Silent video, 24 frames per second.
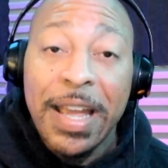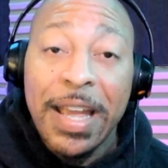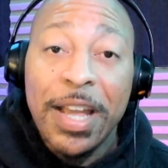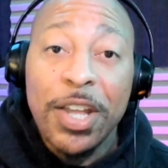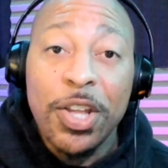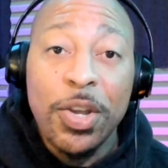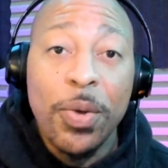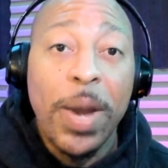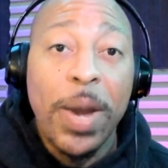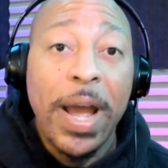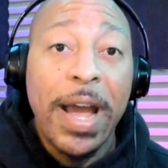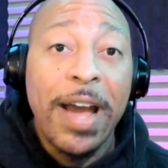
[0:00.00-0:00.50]

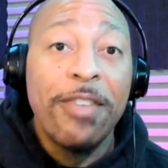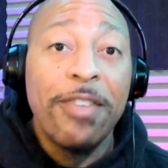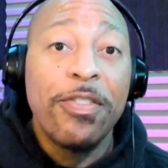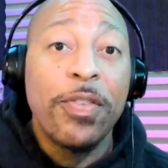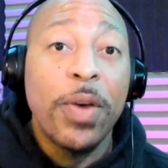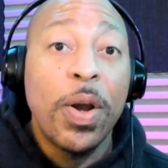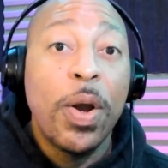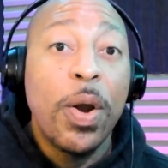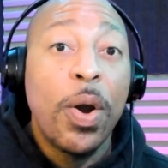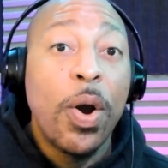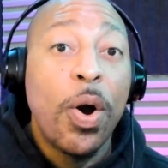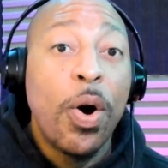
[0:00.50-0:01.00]
you have
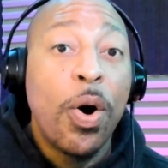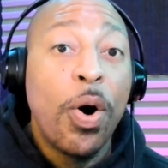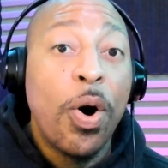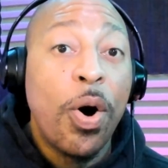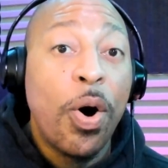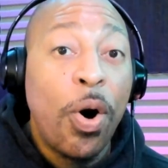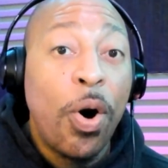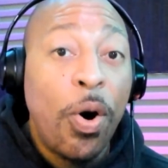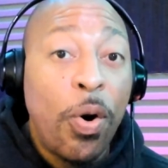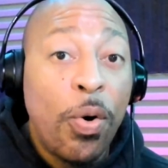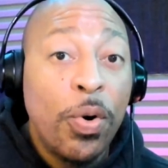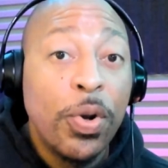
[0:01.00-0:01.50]

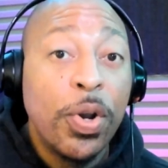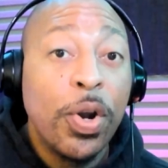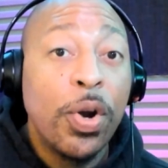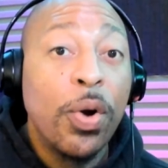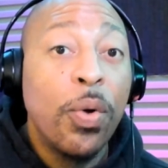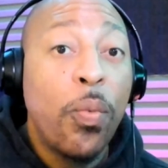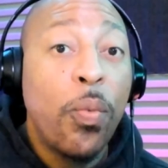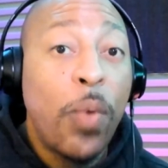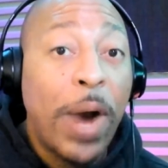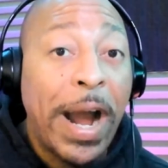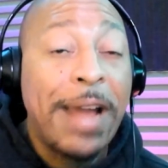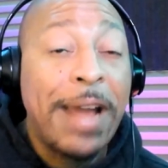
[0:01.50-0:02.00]
older
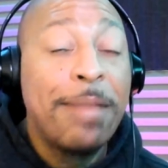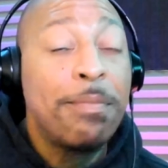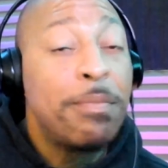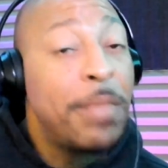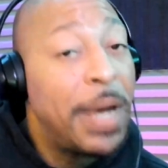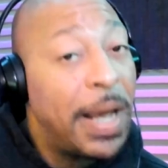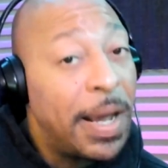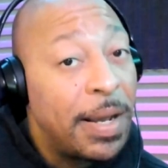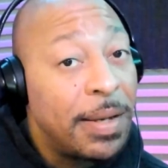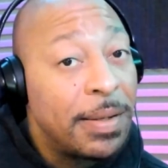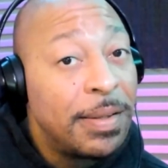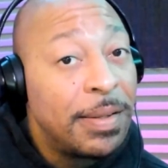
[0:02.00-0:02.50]
white
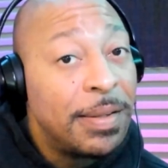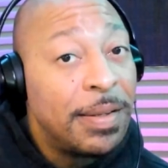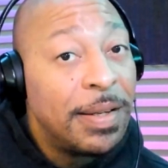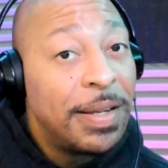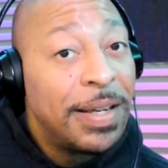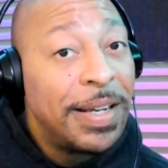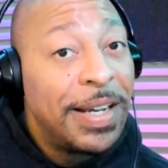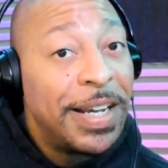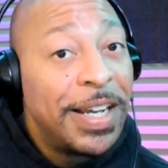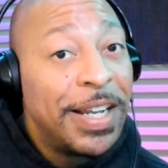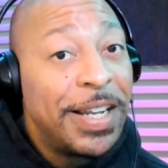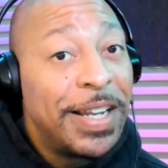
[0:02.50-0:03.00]
men
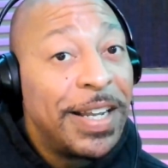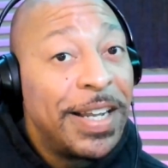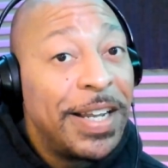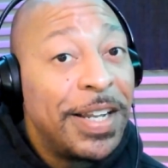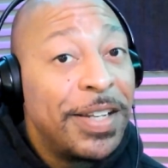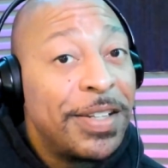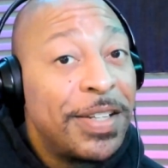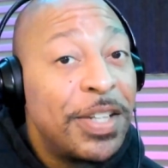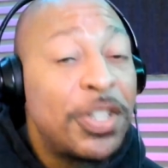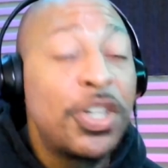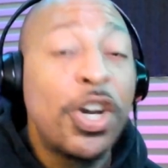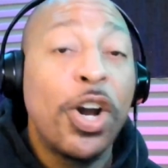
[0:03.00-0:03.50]

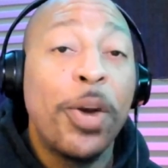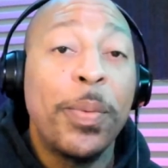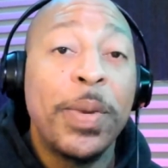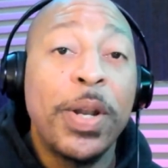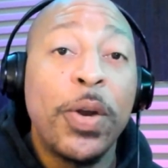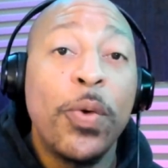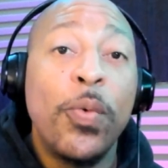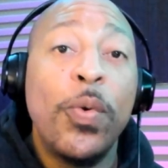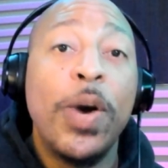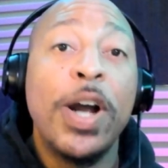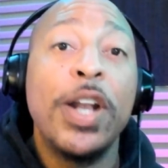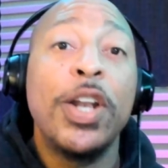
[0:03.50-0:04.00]

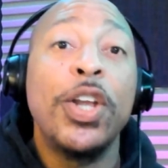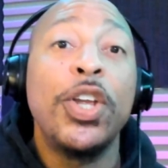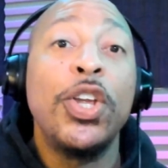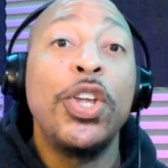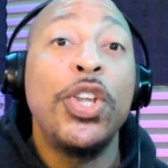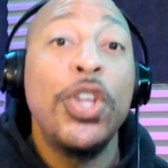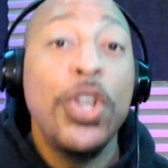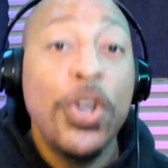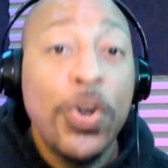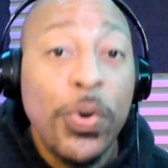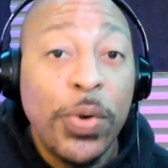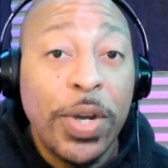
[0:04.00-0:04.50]
determining what
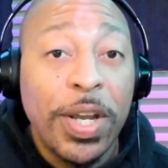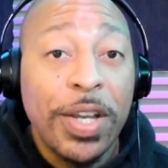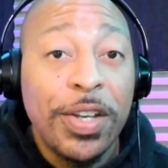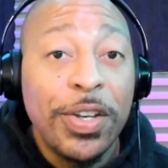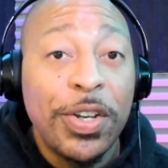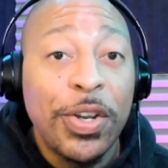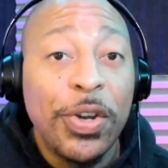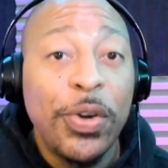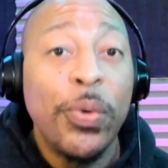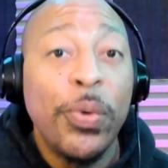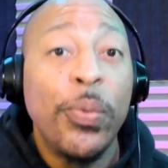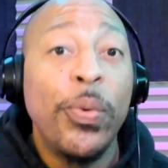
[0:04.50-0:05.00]
you can
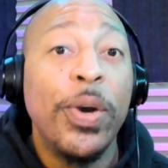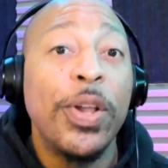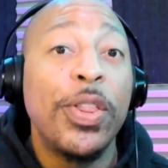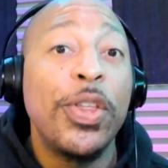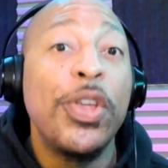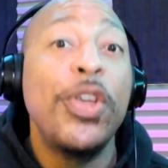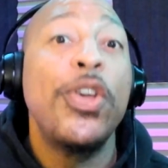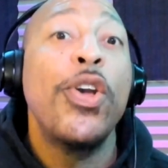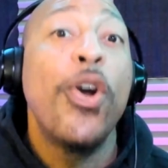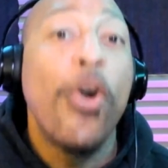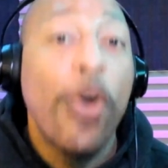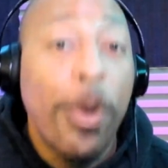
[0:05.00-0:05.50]
do with
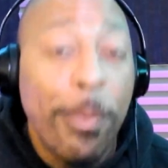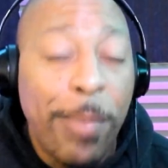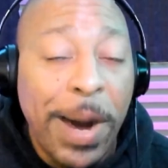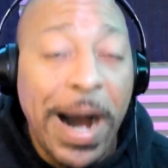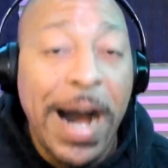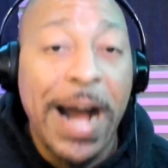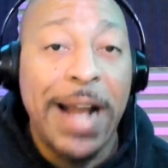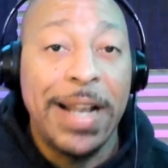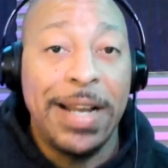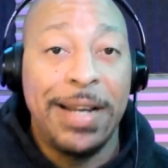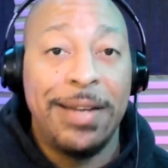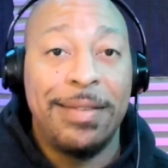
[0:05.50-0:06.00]
your
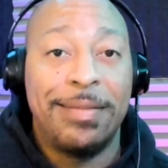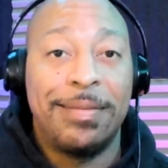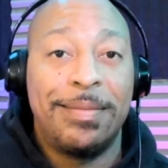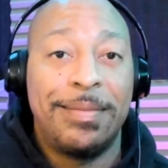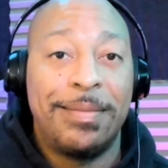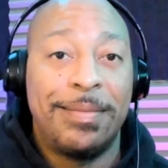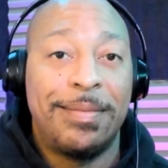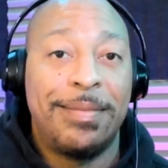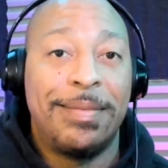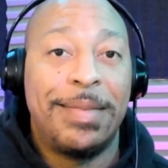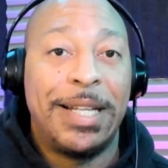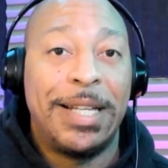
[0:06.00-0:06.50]
body.
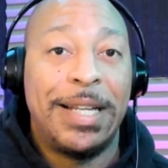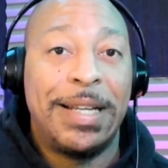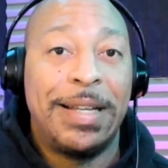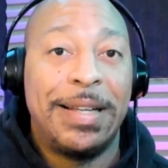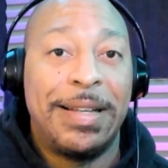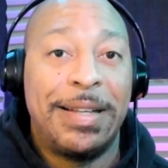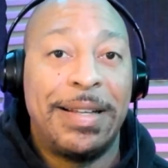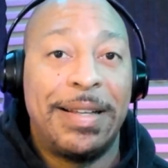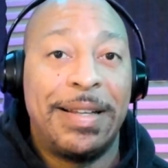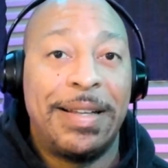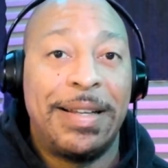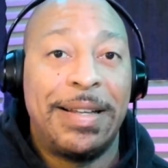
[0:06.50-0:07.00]

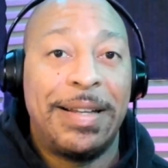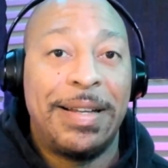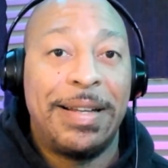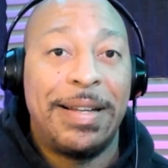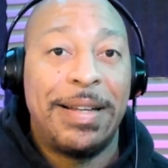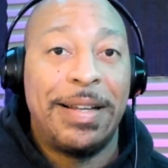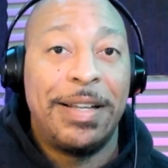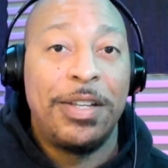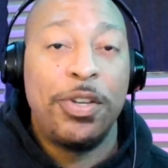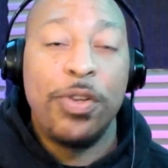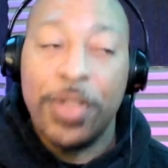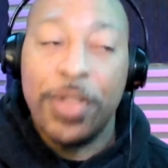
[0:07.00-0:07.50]

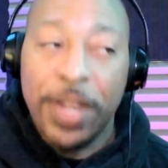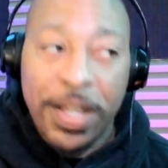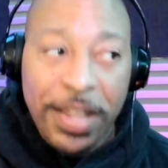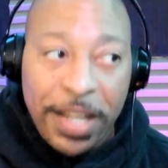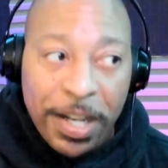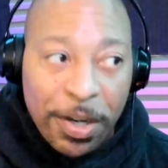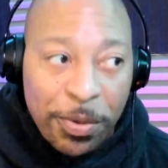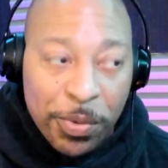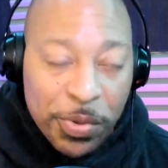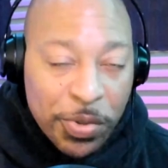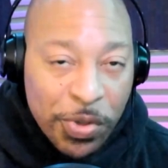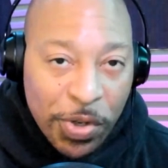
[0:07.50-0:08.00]
You think
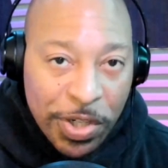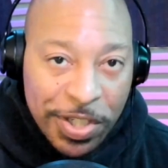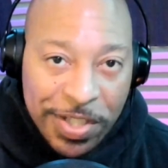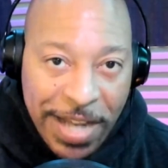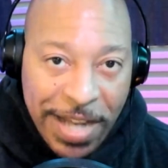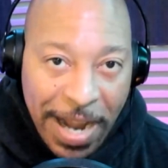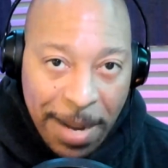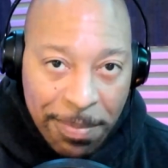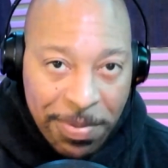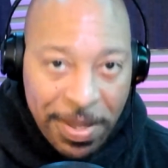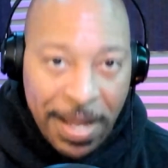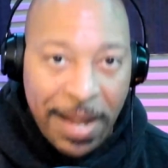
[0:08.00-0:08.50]
that it was going to
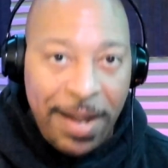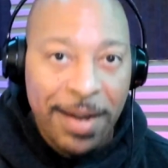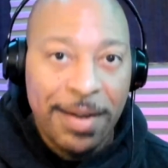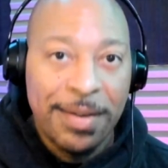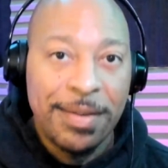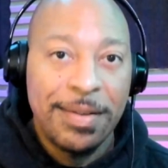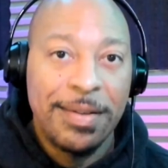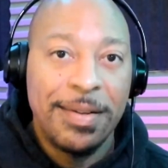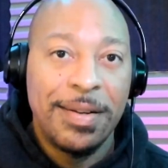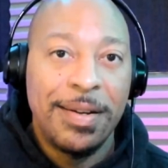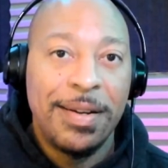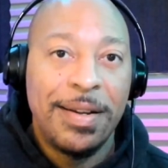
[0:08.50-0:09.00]
stop there?
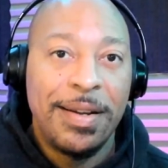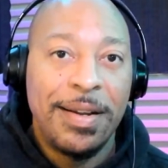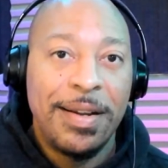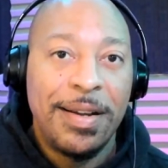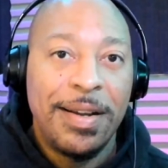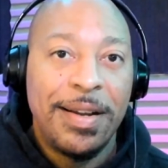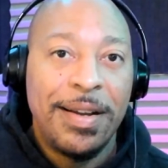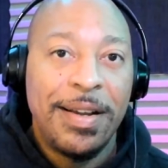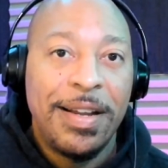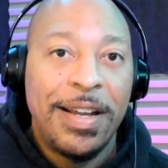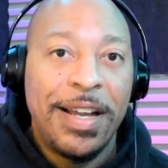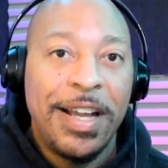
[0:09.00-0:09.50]

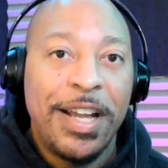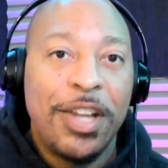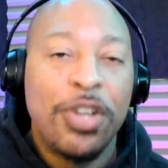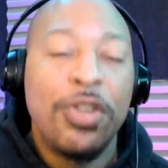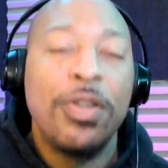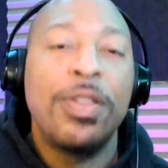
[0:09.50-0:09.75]
You